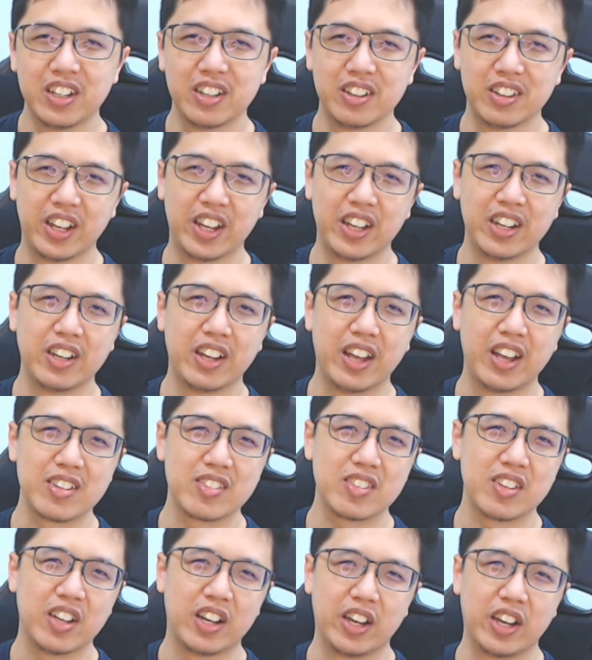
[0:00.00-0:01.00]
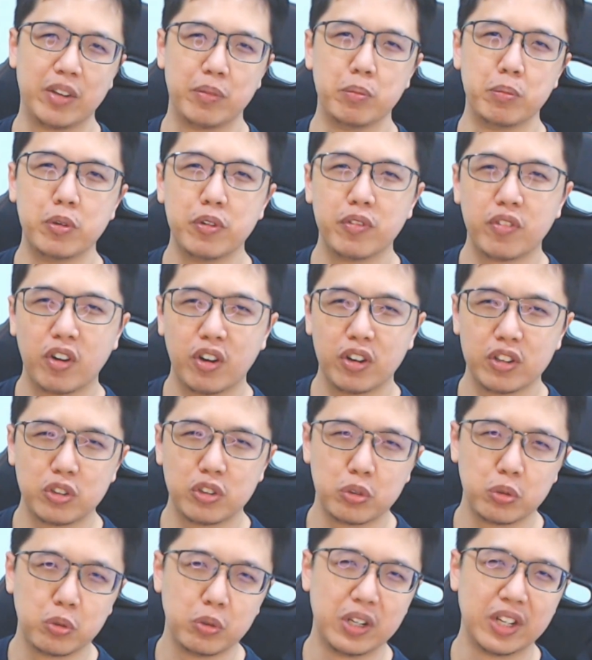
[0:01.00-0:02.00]
Then as I move on
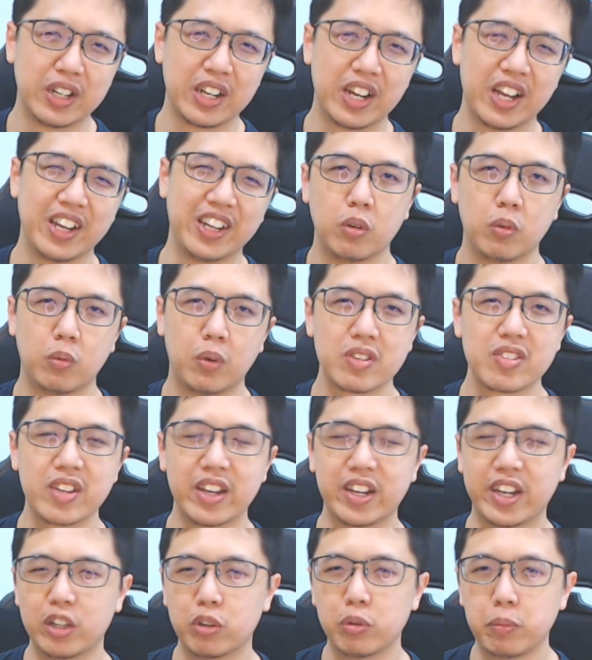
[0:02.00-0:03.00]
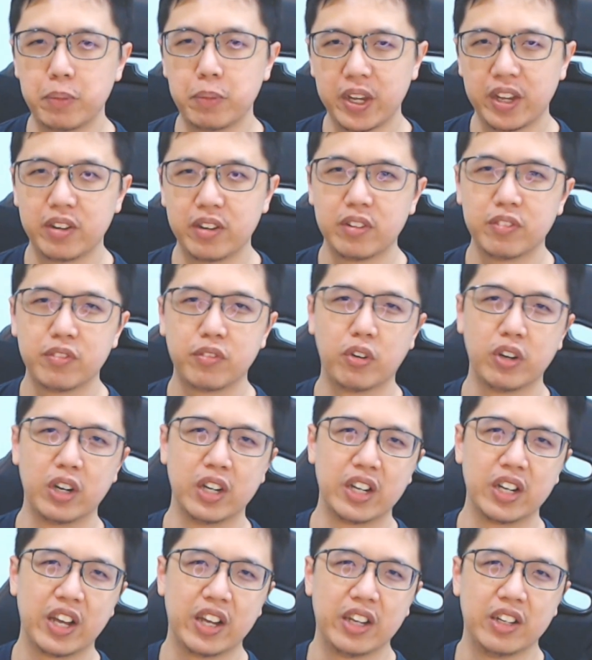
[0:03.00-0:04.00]
through the night, once I get to bed for the
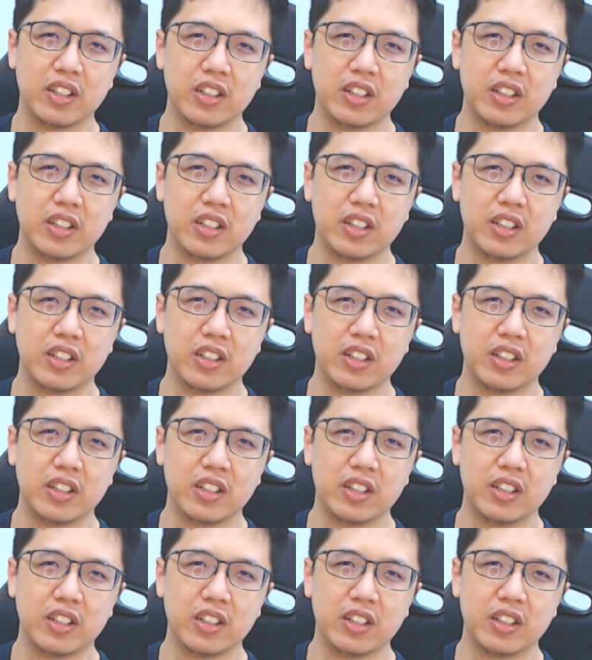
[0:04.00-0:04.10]
night,